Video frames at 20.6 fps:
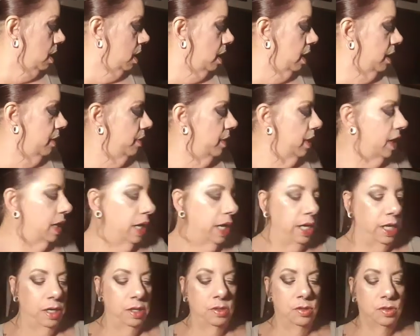And then I
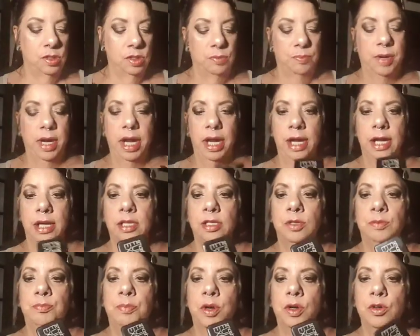used my
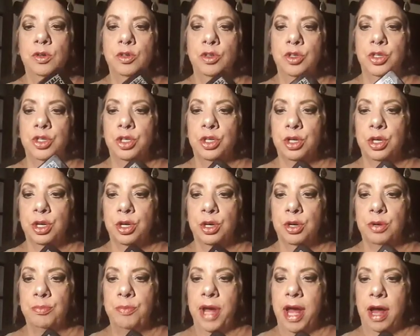
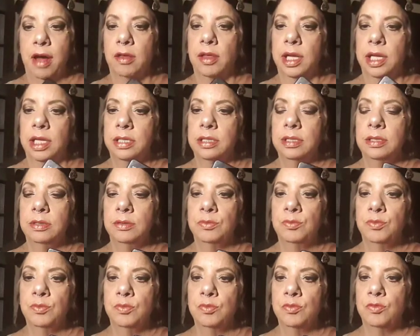Exposure palette
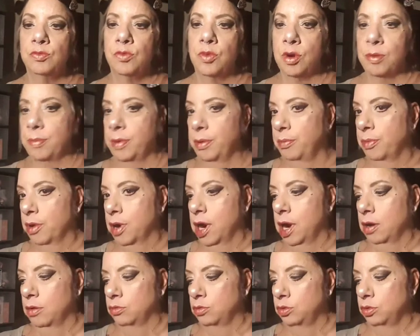for my
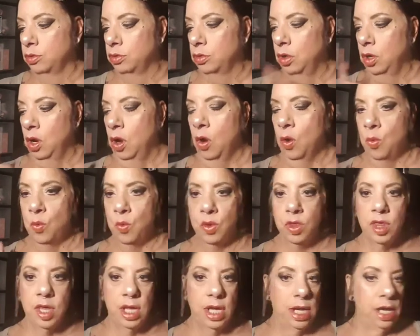brows
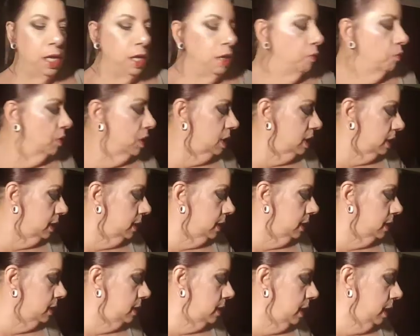with the
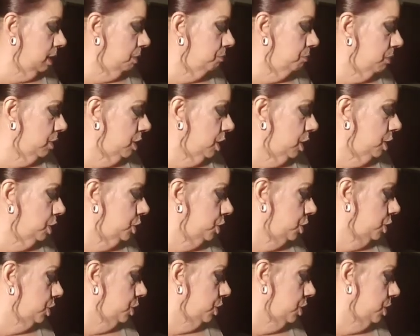E116
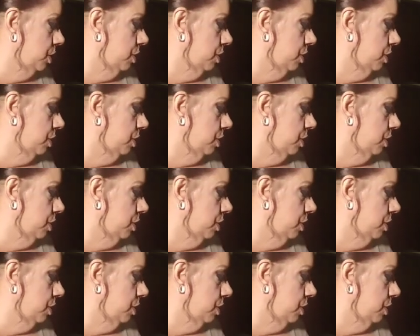brush.